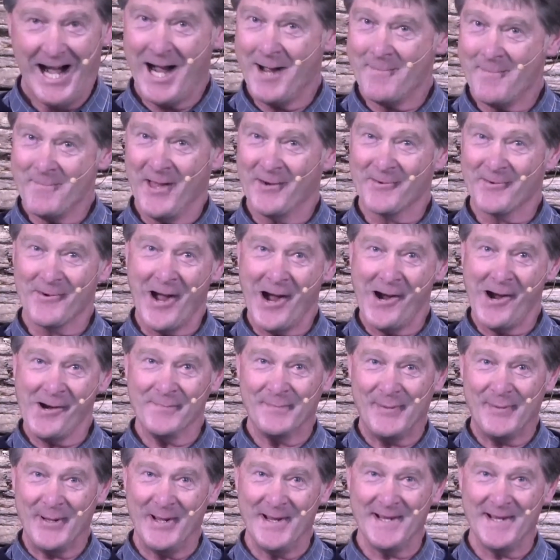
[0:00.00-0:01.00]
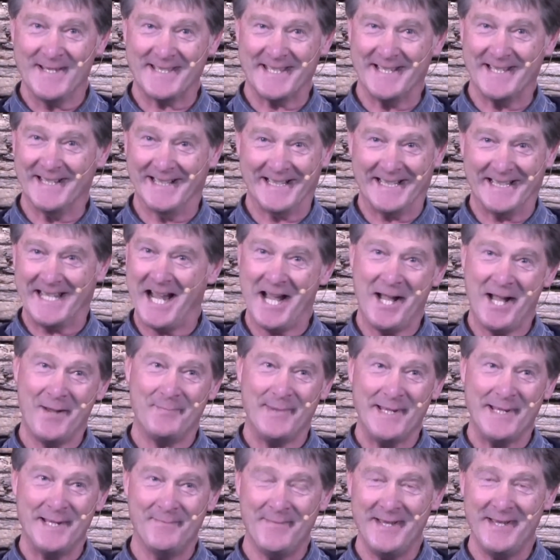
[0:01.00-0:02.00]
I'm the wrong person. It
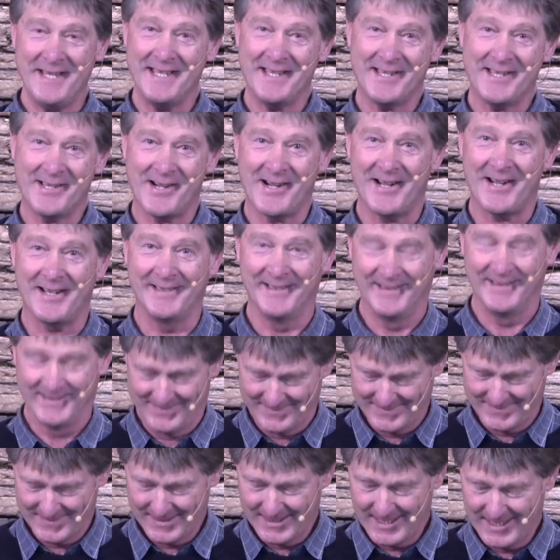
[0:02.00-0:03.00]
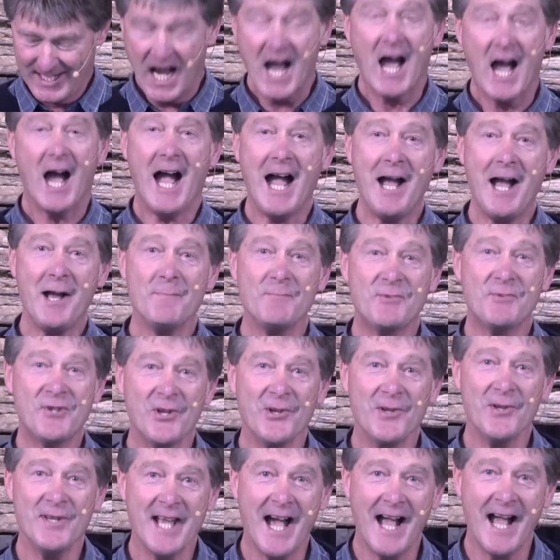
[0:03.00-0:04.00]
can't be me, God. I'm
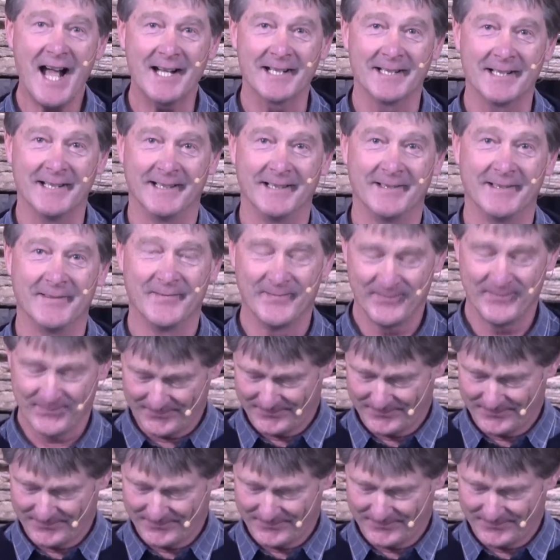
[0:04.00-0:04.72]
too young."